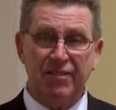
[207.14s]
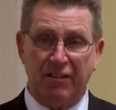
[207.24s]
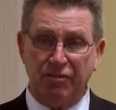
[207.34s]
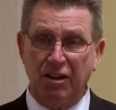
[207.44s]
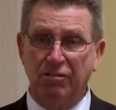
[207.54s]

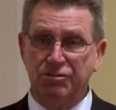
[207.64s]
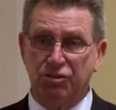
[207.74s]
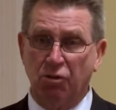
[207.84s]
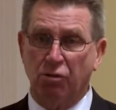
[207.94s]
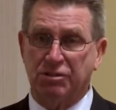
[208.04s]
that those
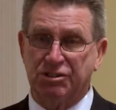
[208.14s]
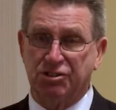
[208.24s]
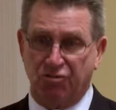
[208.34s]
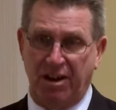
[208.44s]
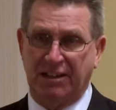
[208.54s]
courses
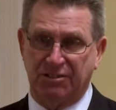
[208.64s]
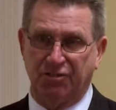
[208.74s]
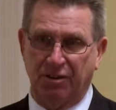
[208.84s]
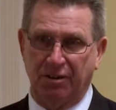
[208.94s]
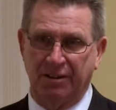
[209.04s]

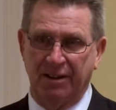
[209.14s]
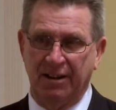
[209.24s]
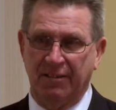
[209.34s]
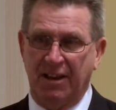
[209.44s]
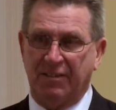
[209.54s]
transfer,
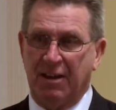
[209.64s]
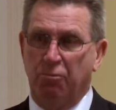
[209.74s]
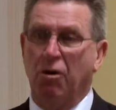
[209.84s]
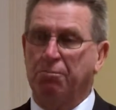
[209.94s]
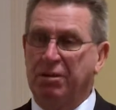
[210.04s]
that they
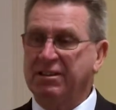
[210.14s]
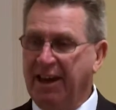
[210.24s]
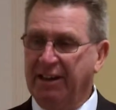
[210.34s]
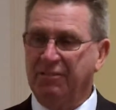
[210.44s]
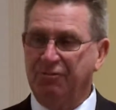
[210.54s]
won't be
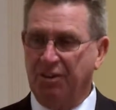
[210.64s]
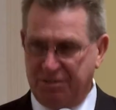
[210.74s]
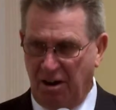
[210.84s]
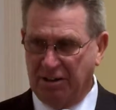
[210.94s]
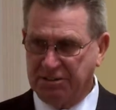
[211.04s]
taken for
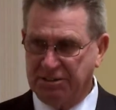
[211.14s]
naught.